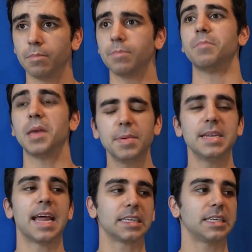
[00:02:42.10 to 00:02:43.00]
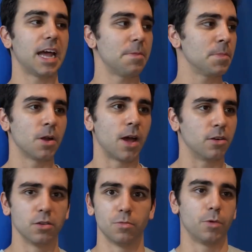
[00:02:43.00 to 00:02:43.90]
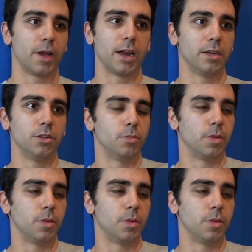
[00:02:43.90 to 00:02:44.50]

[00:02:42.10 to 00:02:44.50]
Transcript: maybe next time, you know, I don't know, what do I got to do?